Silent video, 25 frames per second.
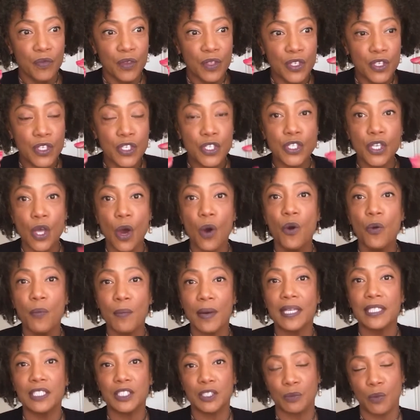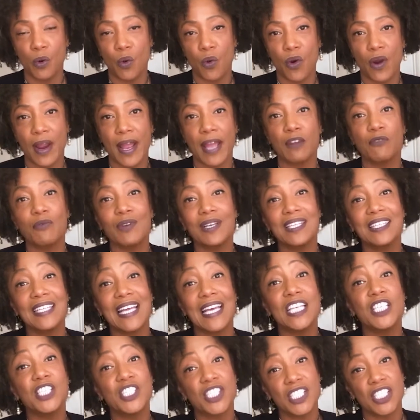so much more, and
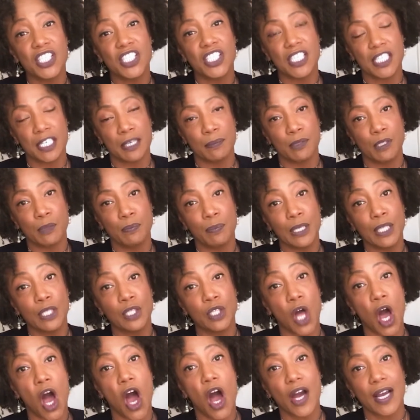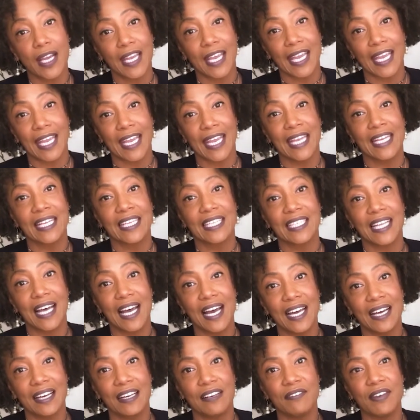relationships, belonging and
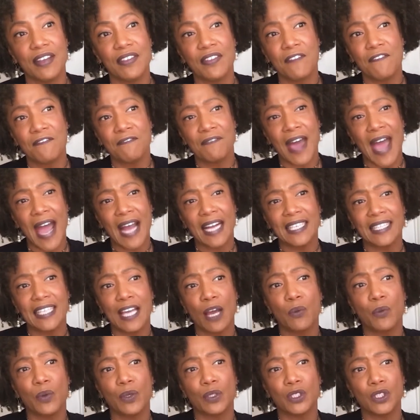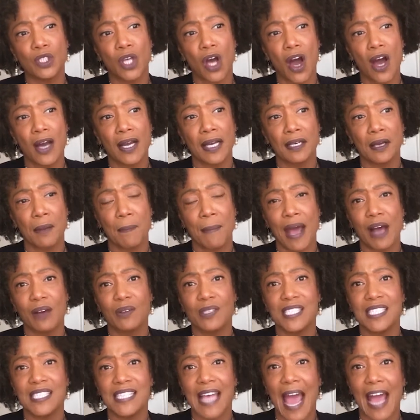love. And the fact that we're talking
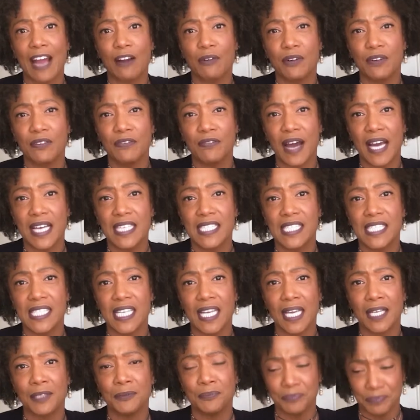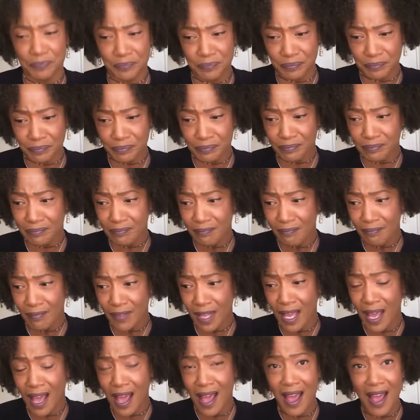about sacrificing
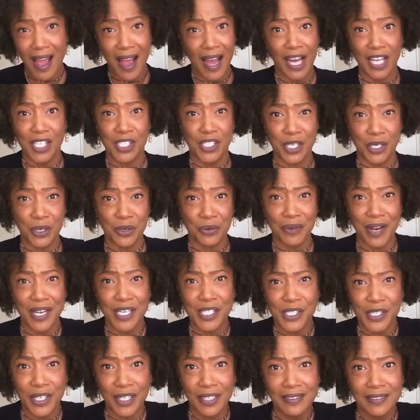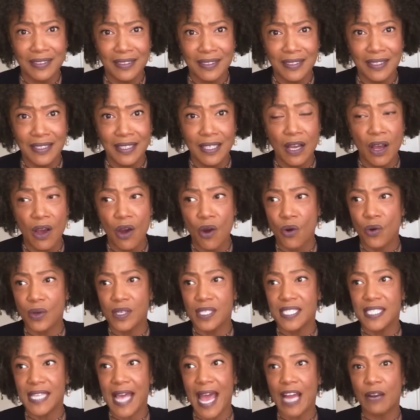a generation
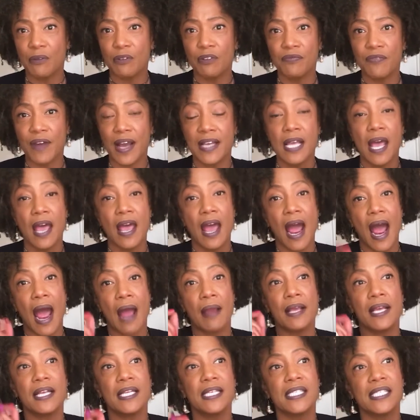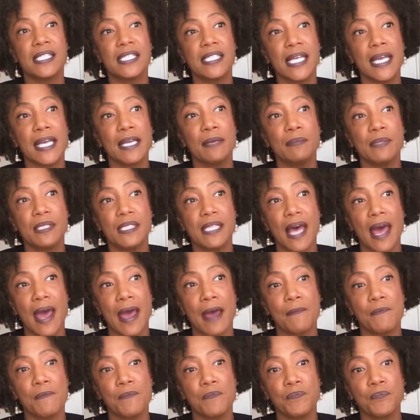or sacrifice, it seems
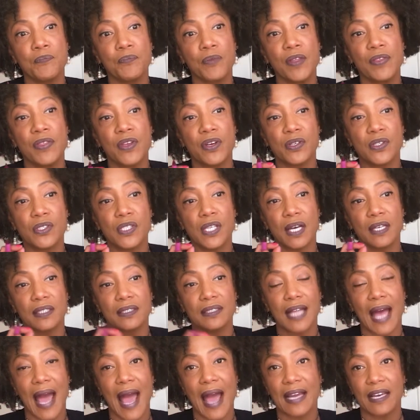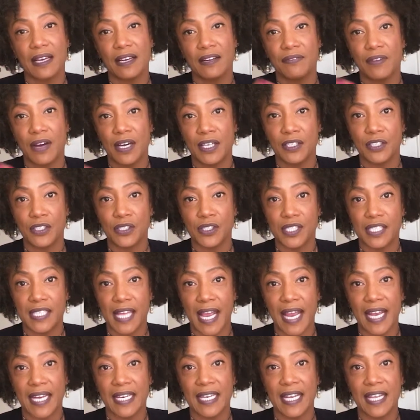that there's a lack of
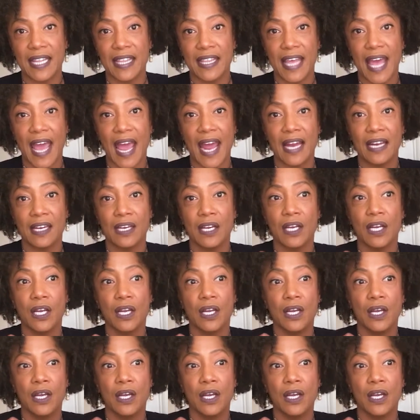understanding that